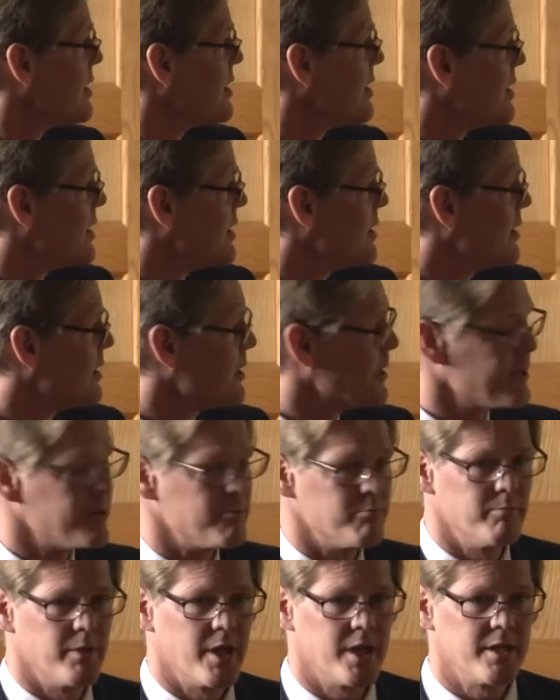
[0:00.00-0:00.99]
that
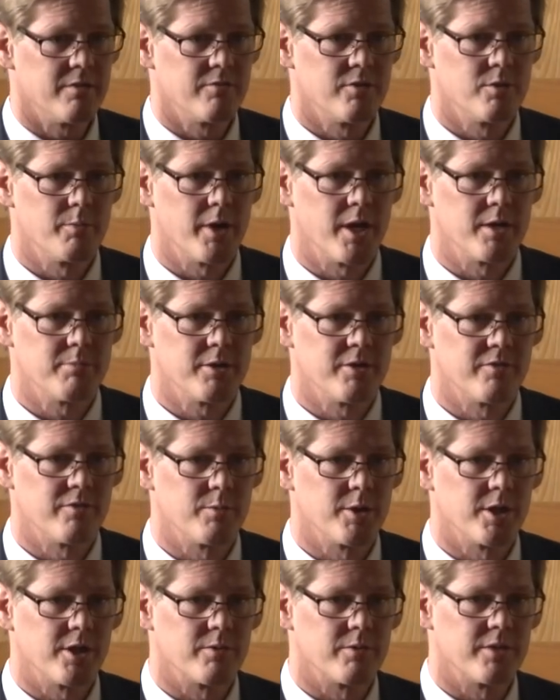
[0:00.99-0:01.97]
um, many of you might be
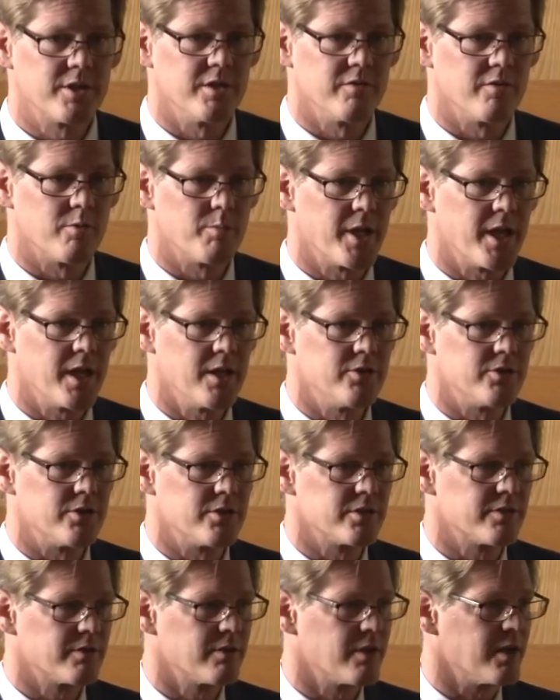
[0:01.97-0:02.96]
familiar with Devah
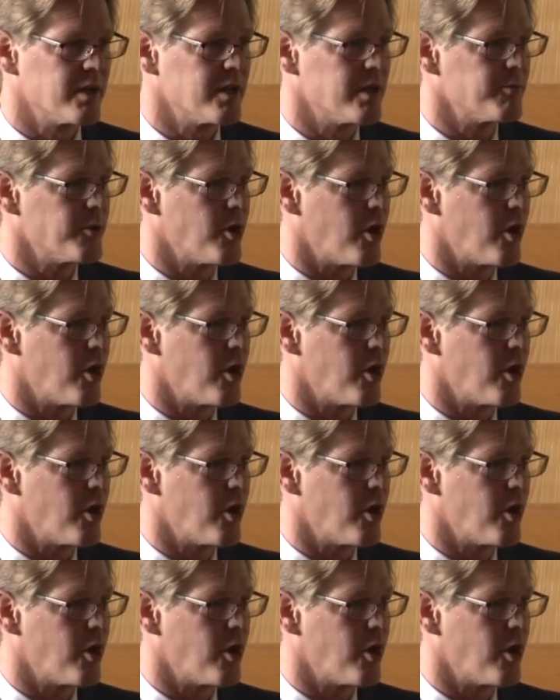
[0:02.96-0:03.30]
Pager's um,